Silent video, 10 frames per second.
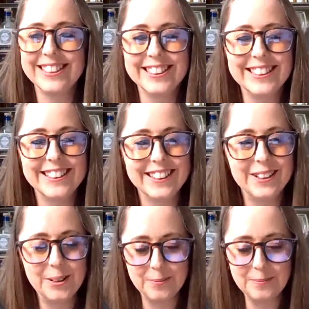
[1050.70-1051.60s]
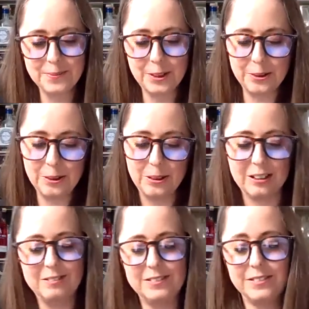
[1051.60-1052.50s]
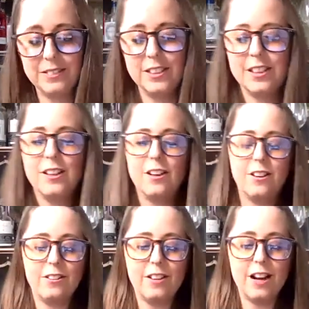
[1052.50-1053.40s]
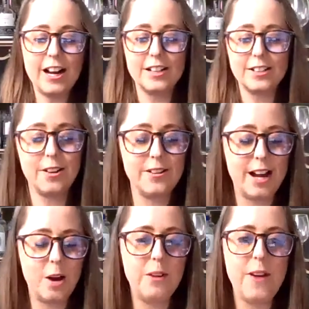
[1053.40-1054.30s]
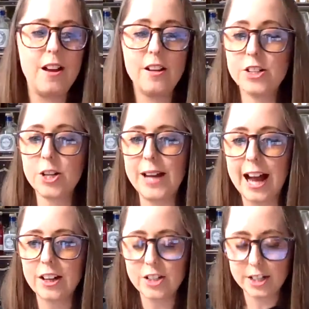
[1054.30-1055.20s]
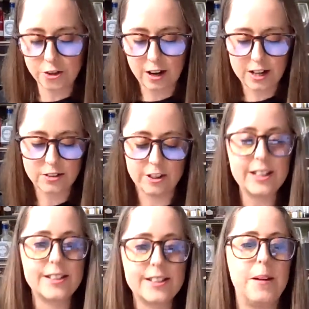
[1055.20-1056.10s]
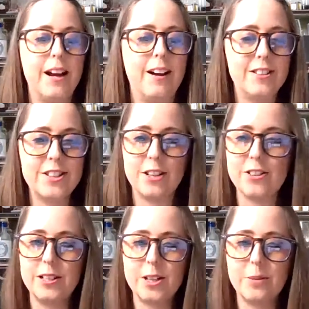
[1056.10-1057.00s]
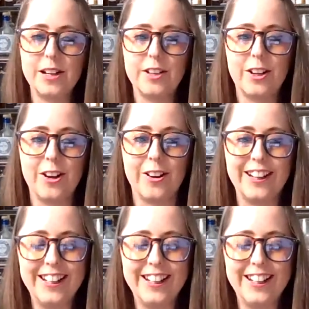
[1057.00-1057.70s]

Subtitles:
Cool. All right, so now shall we actually try and drink some now? Shall we give it a go?